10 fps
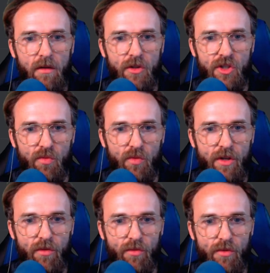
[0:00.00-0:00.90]
just
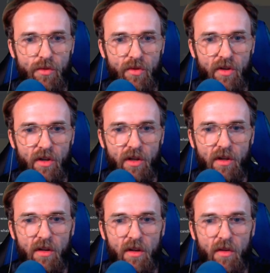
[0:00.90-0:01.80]
read through the
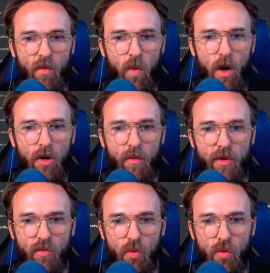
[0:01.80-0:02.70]
the welcome
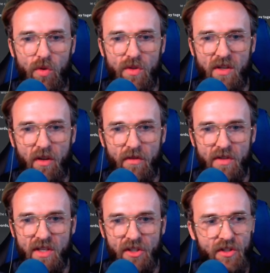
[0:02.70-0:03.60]
and rules. I love
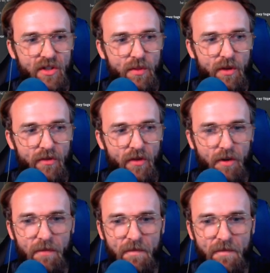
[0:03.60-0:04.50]
this section. That's pretty funny.